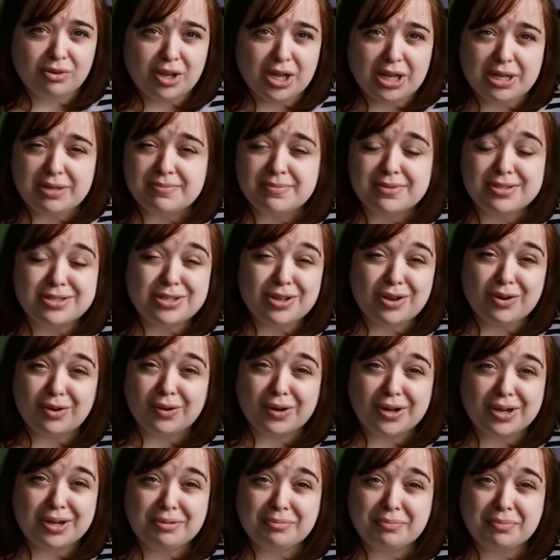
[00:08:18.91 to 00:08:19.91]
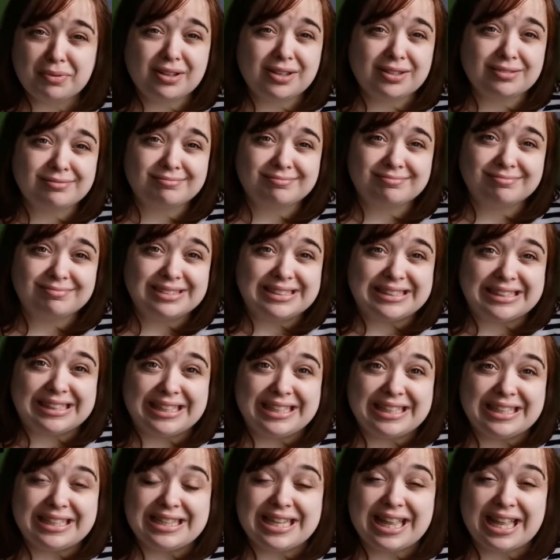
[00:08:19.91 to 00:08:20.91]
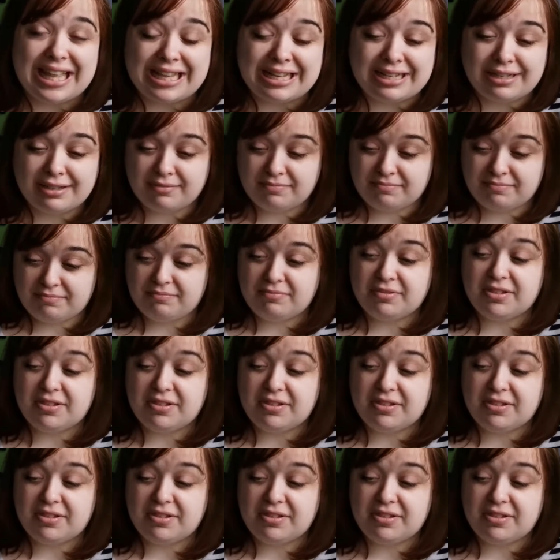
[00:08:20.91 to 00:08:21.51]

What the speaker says: I'm sorry, but that